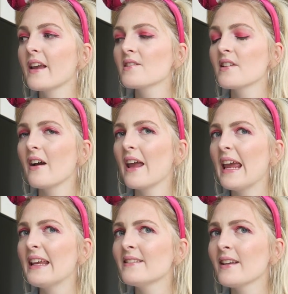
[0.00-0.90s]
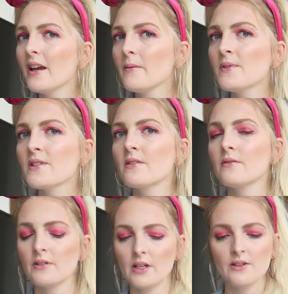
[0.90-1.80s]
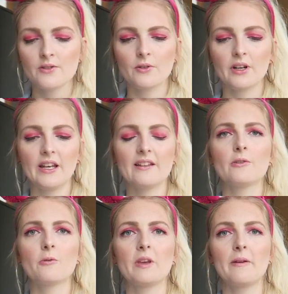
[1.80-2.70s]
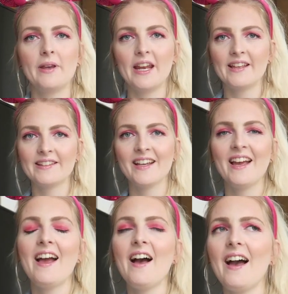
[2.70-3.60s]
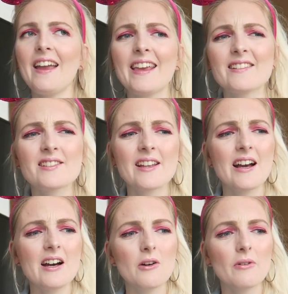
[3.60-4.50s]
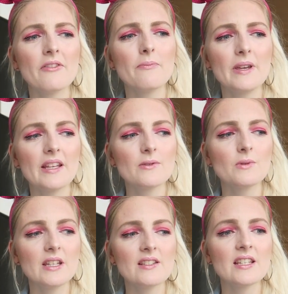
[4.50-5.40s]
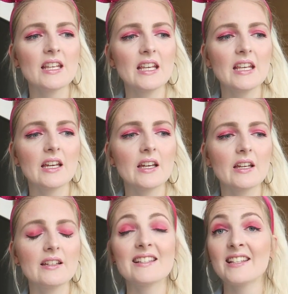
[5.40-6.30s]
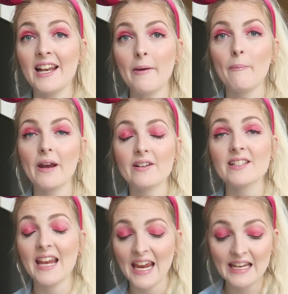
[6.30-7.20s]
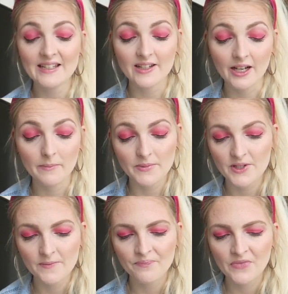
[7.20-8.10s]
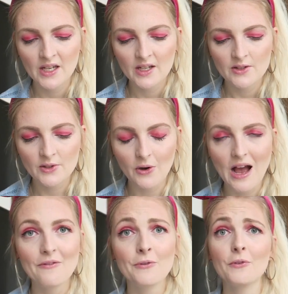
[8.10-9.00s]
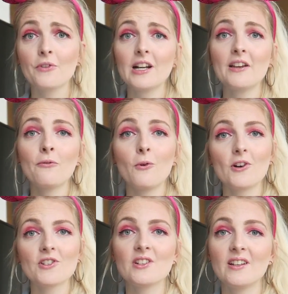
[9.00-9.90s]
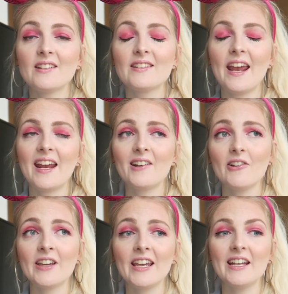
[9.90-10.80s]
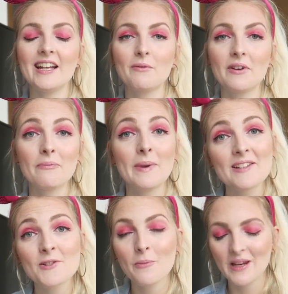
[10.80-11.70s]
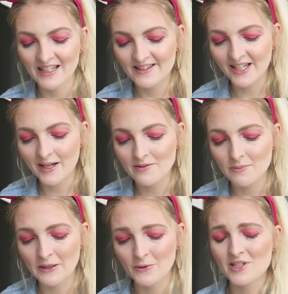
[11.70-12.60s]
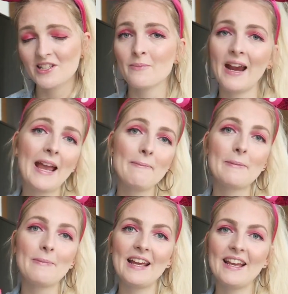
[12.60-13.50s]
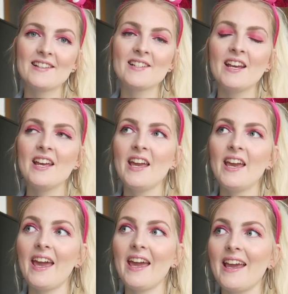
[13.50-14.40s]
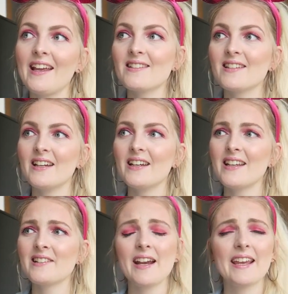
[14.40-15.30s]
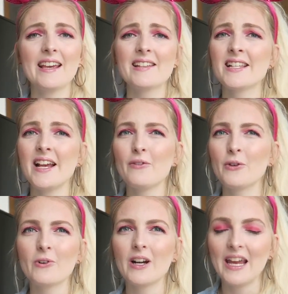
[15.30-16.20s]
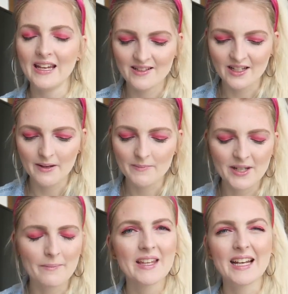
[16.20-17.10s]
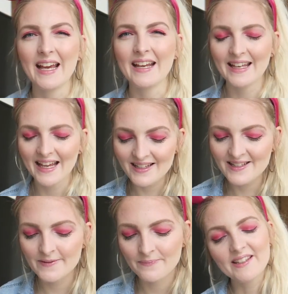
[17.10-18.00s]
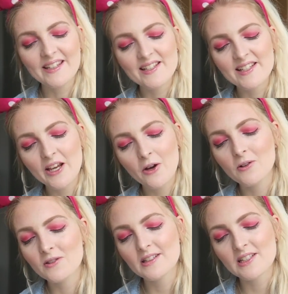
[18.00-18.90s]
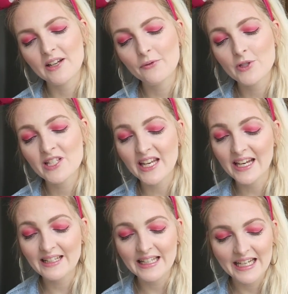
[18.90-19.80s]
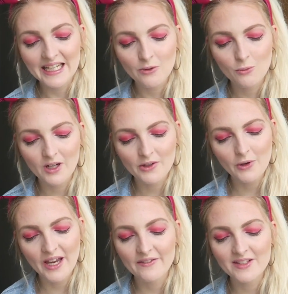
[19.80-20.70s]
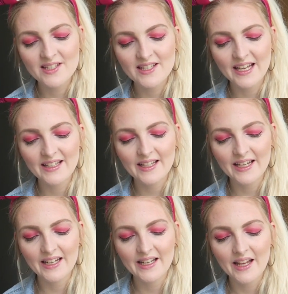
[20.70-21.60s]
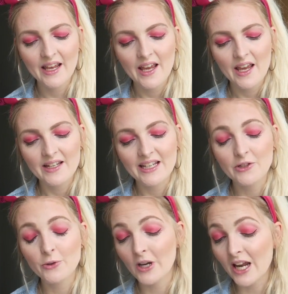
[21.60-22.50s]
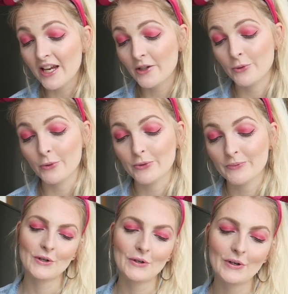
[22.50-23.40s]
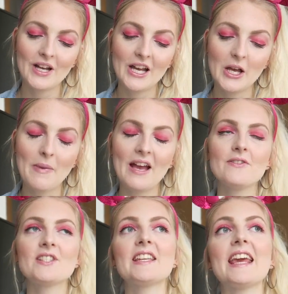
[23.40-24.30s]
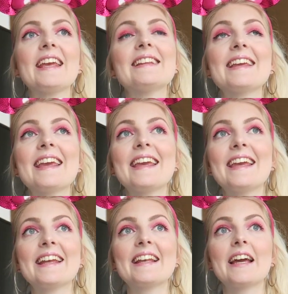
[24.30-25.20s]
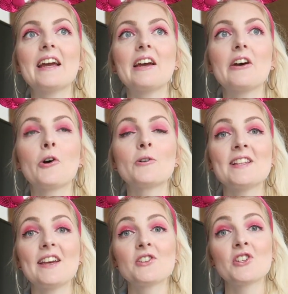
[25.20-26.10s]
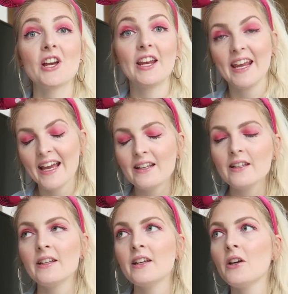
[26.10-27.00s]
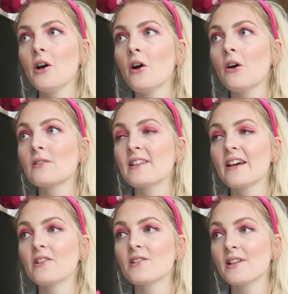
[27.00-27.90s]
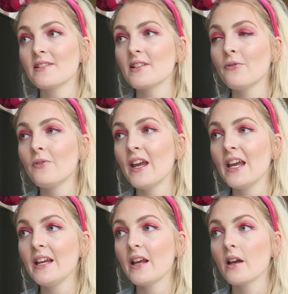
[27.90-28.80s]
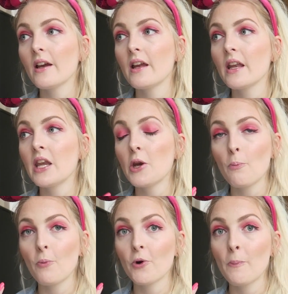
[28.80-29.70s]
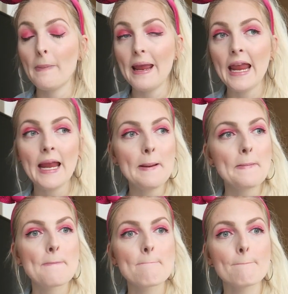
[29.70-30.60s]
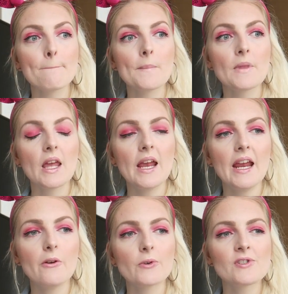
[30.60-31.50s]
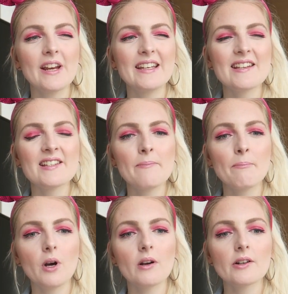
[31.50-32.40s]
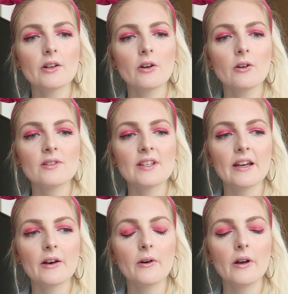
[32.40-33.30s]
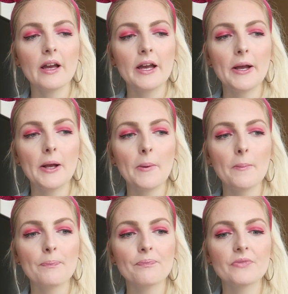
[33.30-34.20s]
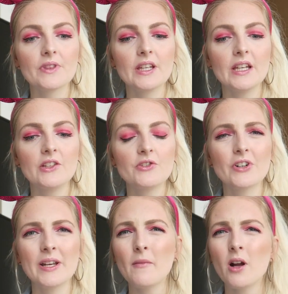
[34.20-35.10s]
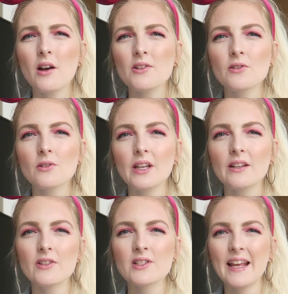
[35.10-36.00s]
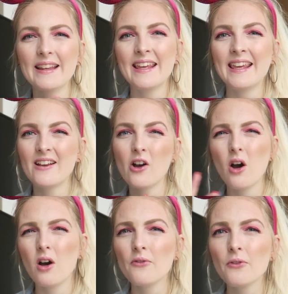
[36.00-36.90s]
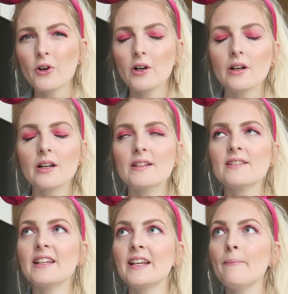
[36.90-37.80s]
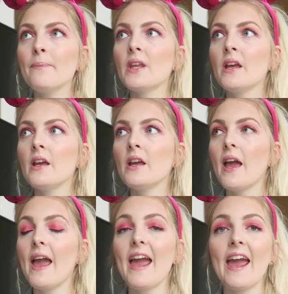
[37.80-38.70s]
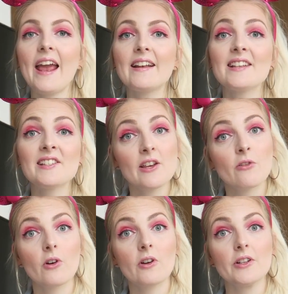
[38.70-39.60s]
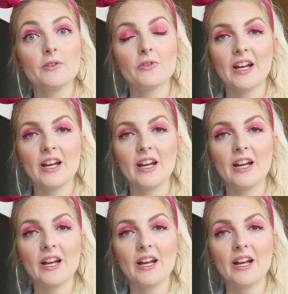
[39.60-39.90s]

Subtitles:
guess now 8 times. Sorry, that took me a minute. I guess now we've been to Disneyland Paris 8 times. So I feel really fortunate and lucky that we've been so many times because it's my happy place. And yes, I guess 7 or 8 times, something like that. What Disney hotels have you stayed in? One you haven't stayed in that you like to? So I've stayed in Hotel Cheyenne, Hotel Santa Fe, Newport Bay. And also a Disney partner hotel, the Dream Castle. It was like the King Arthur theme. And Disney Crockett